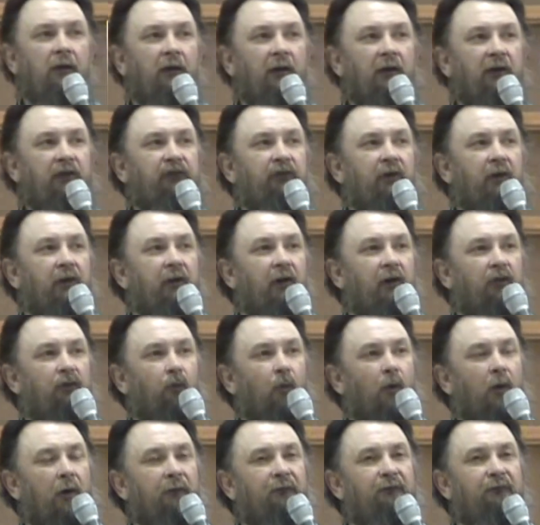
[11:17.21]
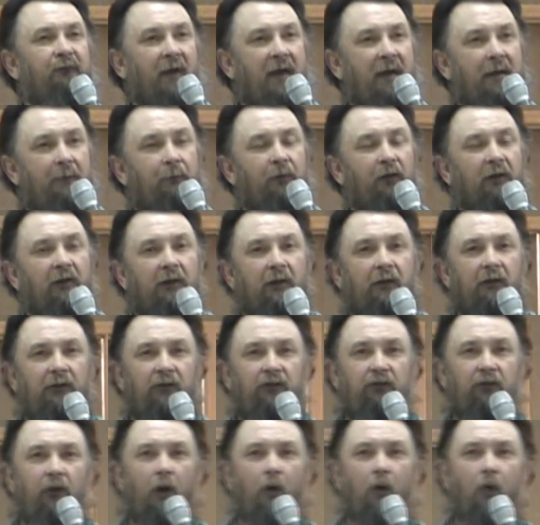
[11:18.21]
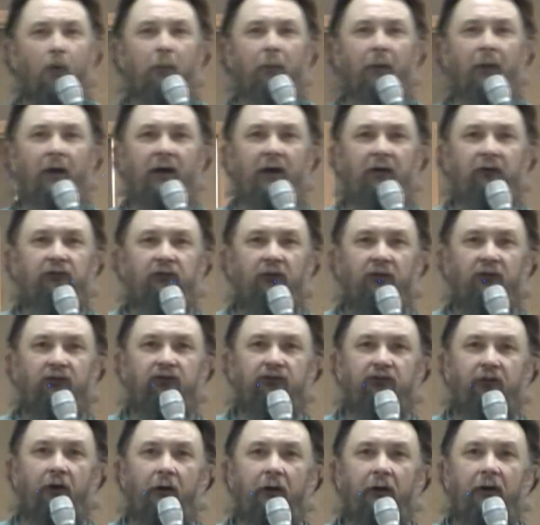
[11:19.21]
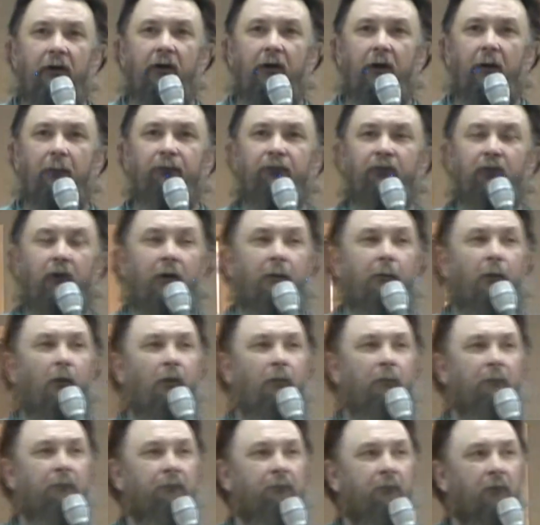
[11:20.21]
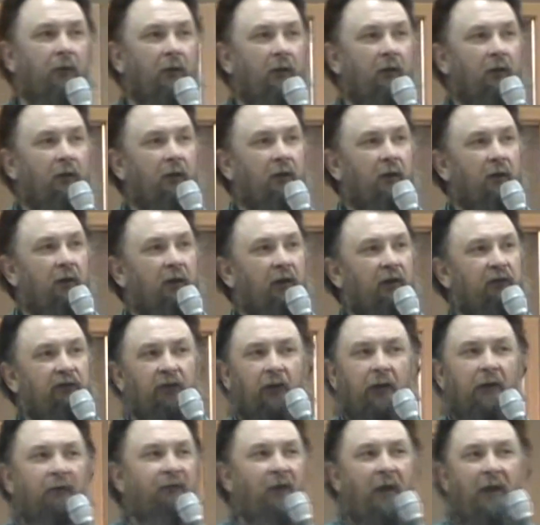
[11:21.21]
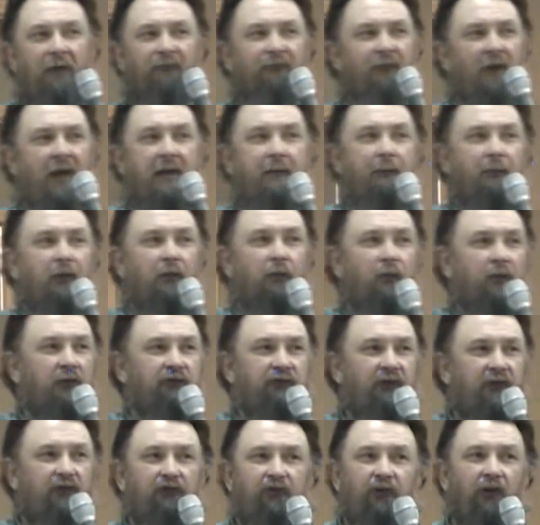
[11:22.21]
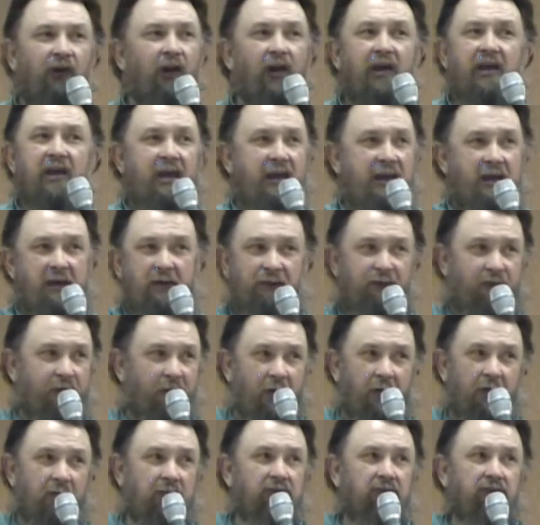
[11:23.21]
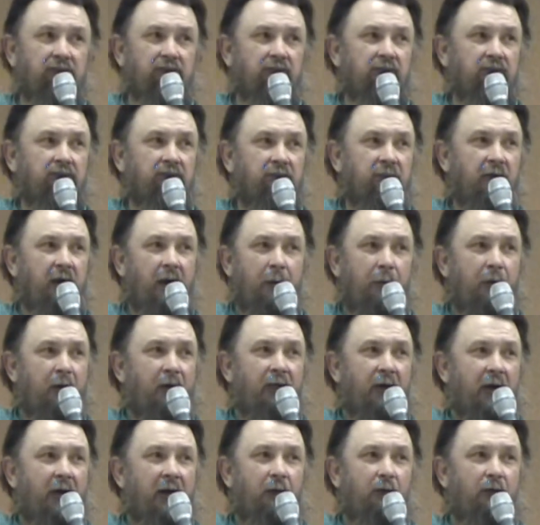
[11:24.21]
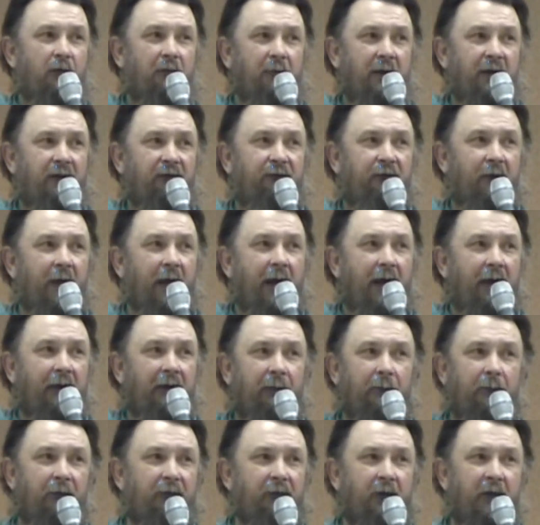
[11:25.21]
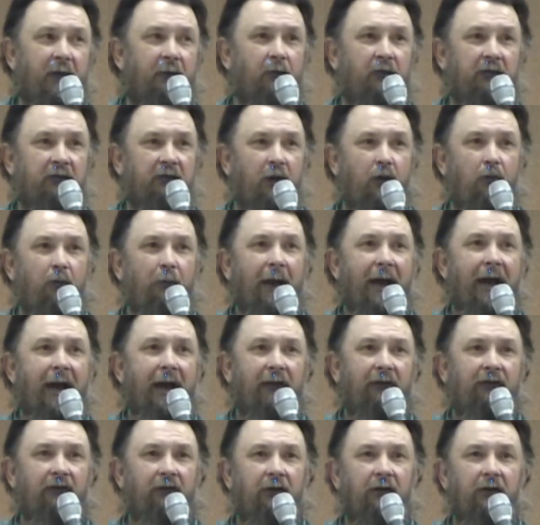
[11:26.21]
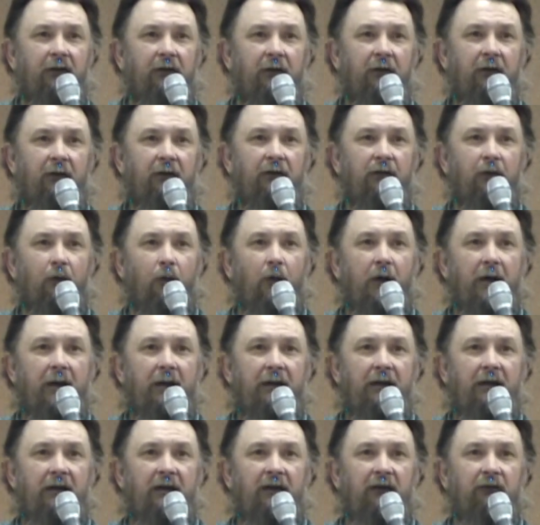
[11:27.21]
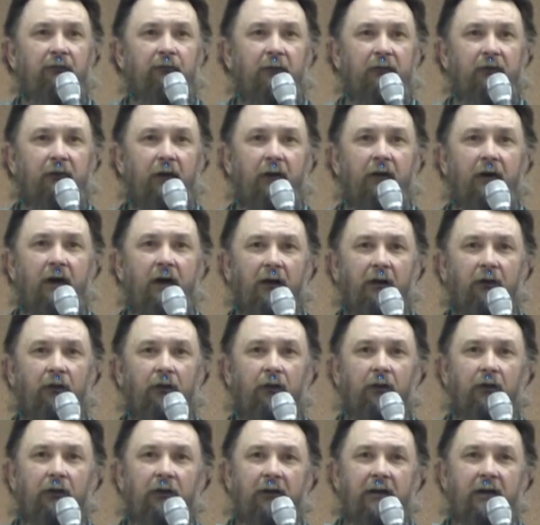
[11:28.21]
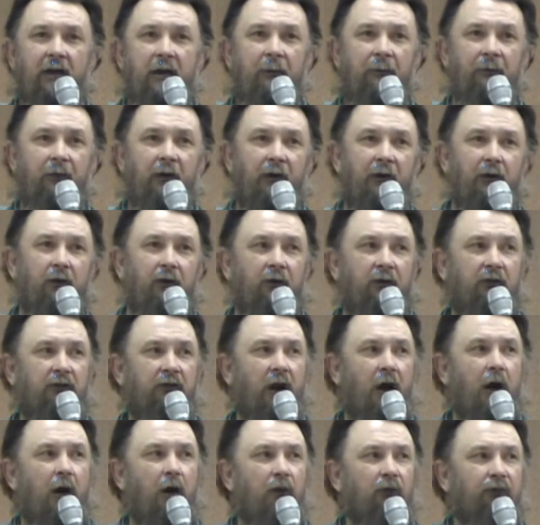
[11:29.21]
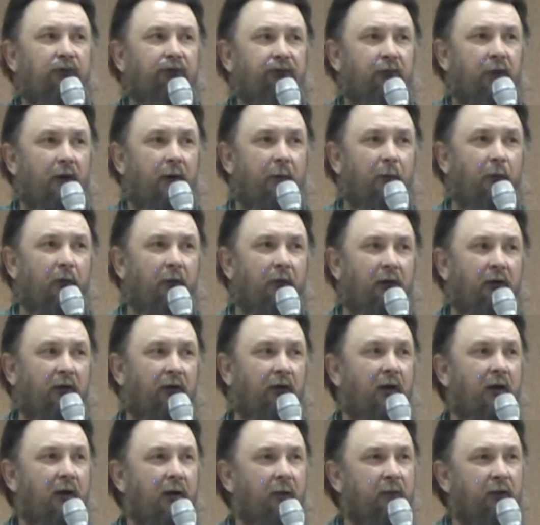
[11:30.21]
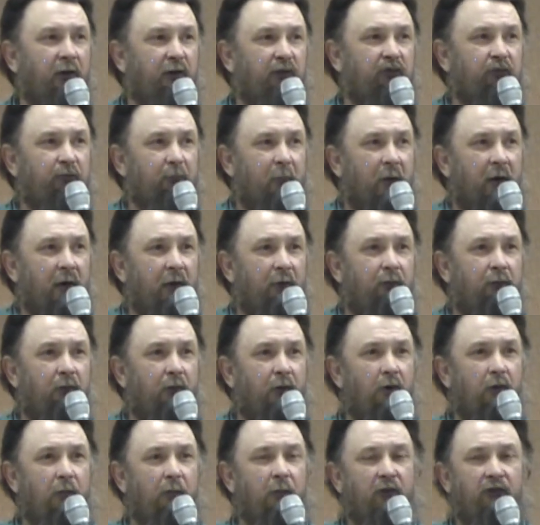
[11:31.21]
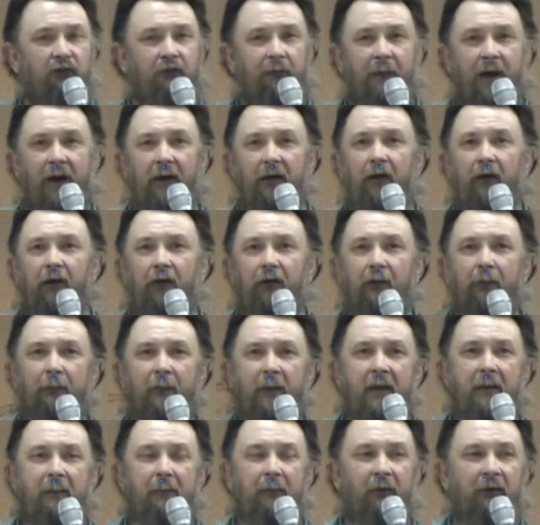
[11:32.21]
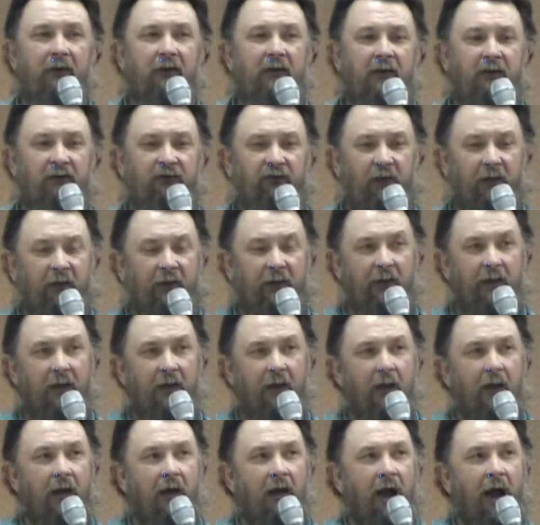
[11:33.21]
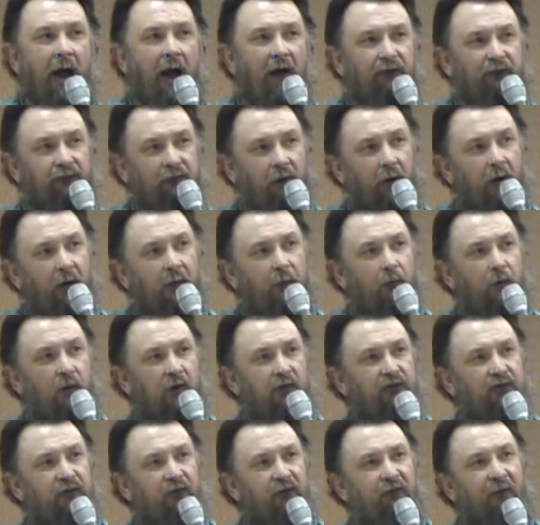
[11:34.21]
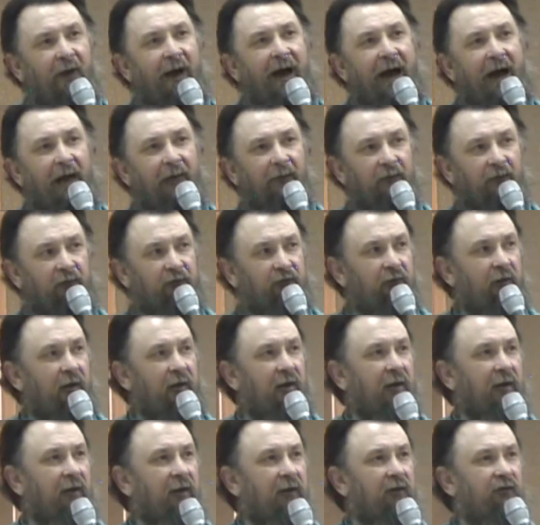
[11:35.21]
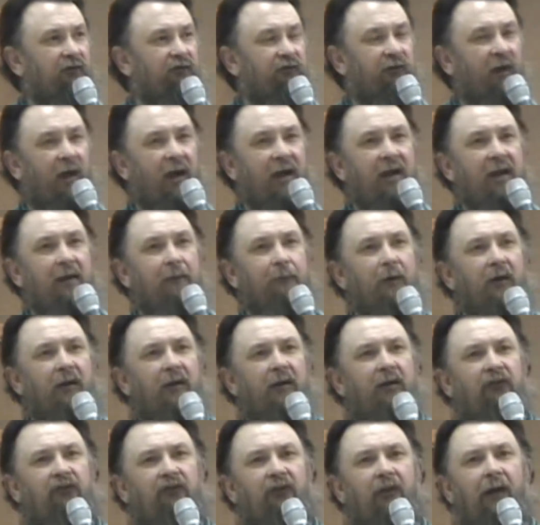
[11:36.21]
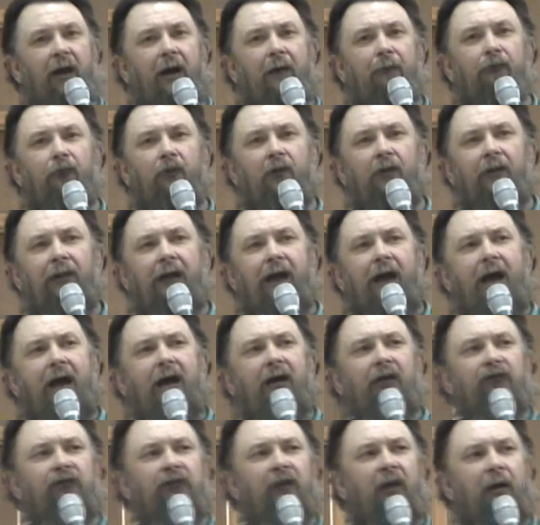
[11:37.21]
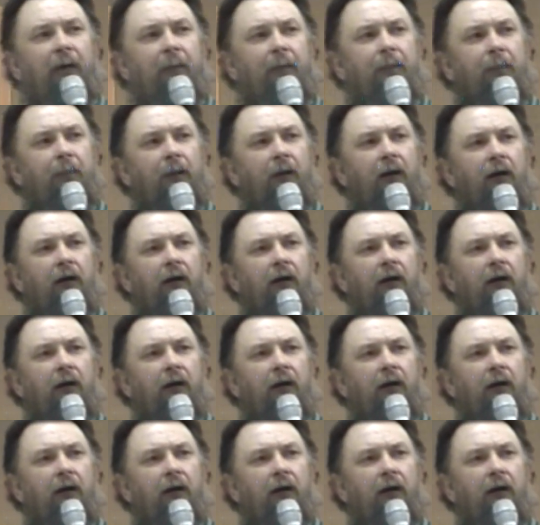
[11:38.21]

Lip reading: He said, "There's one family in this whole place that's stirring up trouble." He said, "If that family would just leave, everything would be fine. Everything would go back to the way it is. But they're not going to leave. They're going to cause trouble. They're spreading rumors about other people." And he said, "I started once to fight this thing and to stay, but," he said, "I've realized that